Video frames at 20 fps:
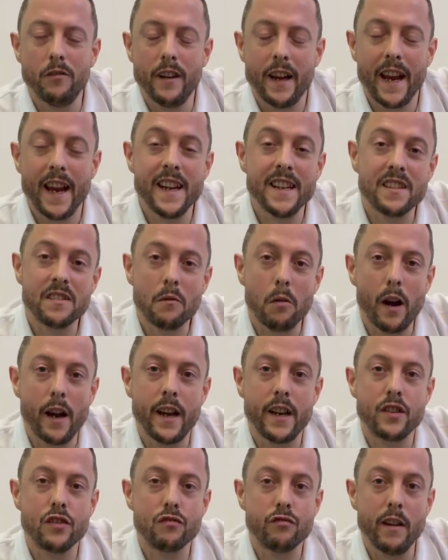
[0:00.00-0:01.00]
It is quite
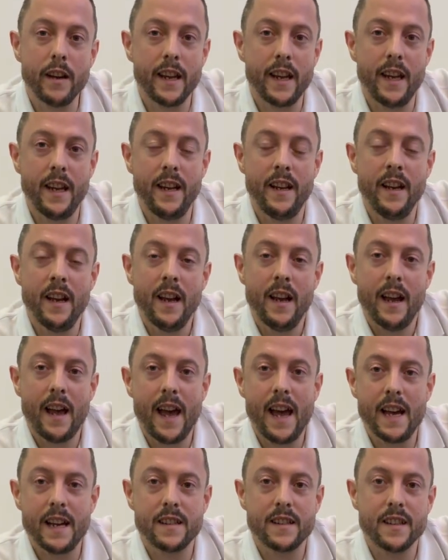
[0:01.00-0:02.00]
a tricky
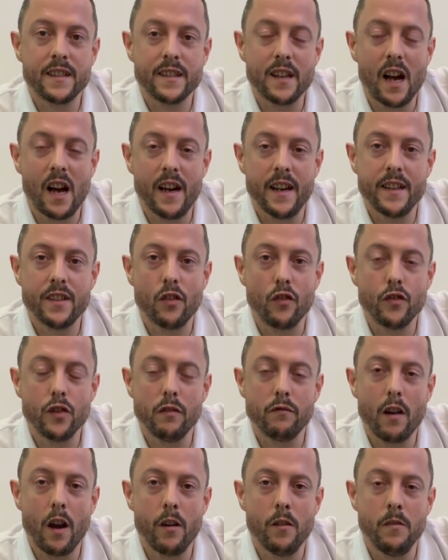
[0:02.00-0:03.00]
exercise on
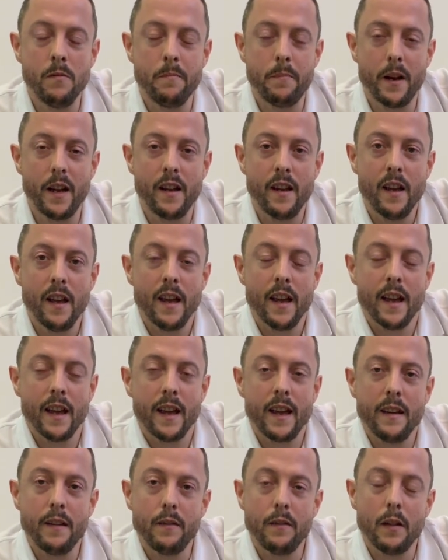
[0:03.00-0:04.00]
your own, but
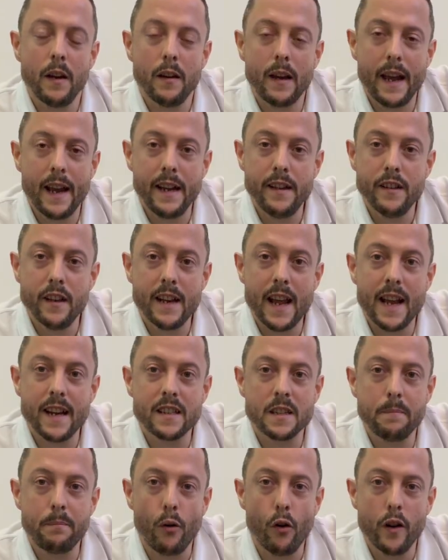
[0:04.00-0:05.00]
in the next
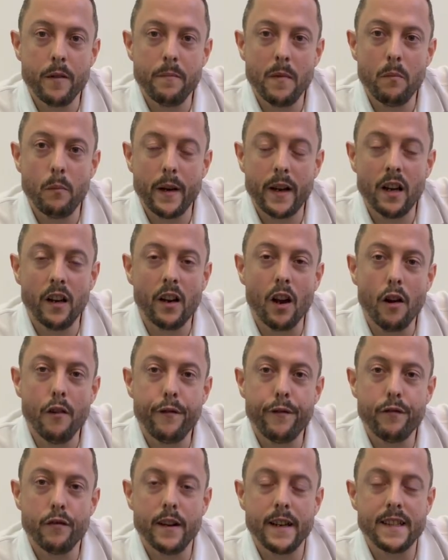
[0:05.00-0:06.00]
appointment we can go
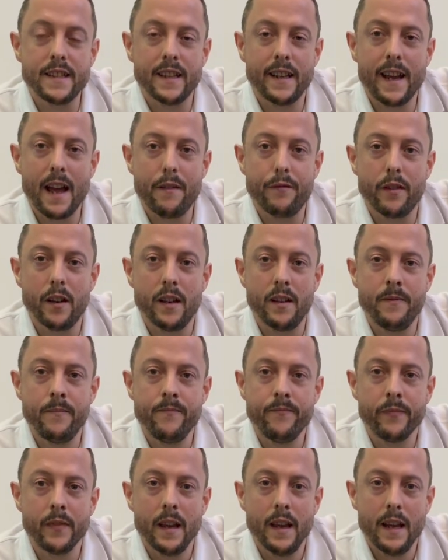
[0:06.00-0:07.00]
through it together.
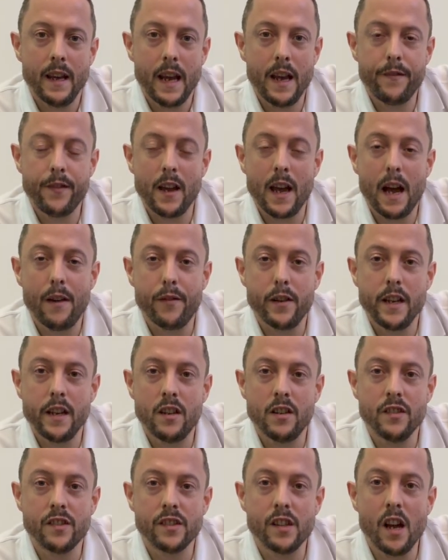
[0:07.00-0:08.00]
If you have any
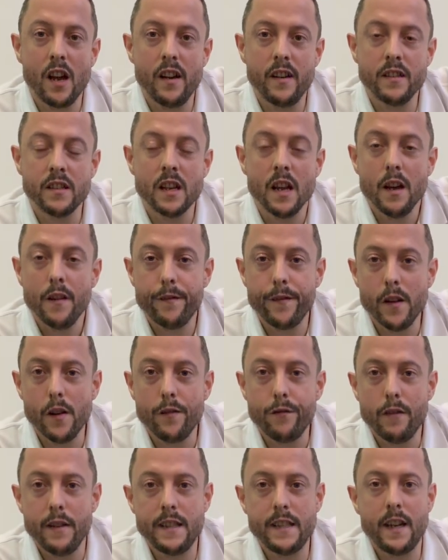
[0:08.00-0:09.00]
concerns, feel
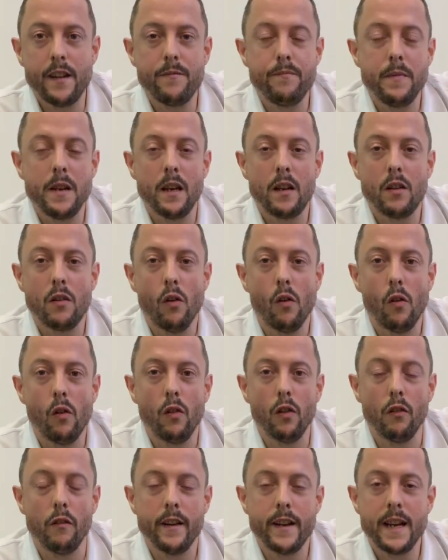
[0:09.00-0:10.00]
free to give me a
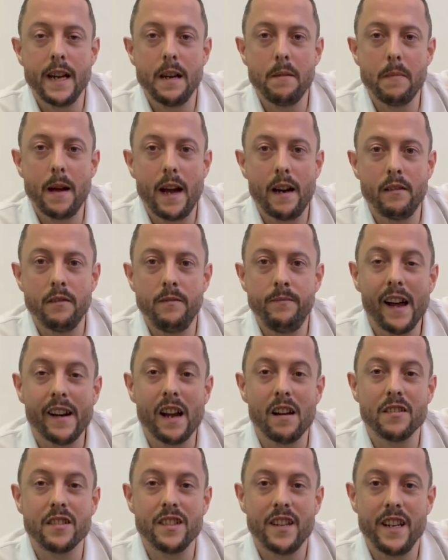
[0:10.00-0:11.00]
call or an email, and
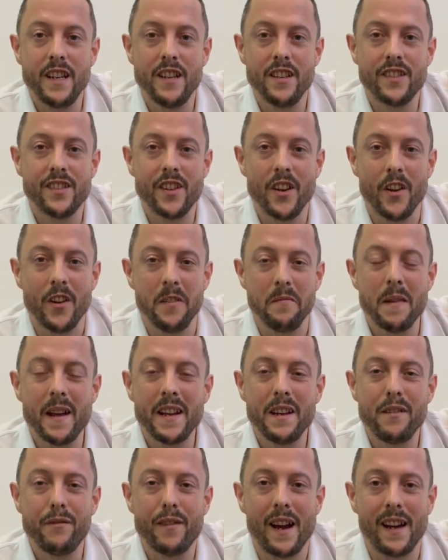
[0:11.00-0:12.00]
I'll see you soon.
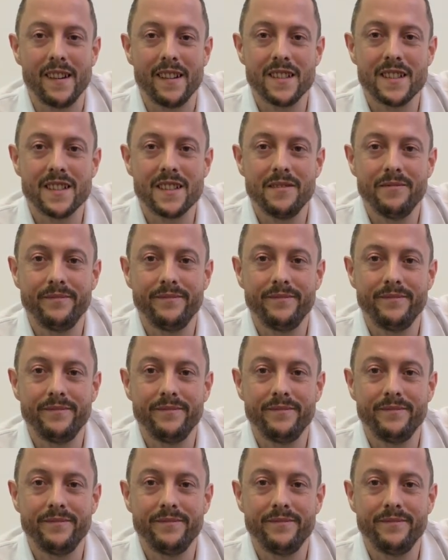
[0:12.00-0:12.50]
Many thanks.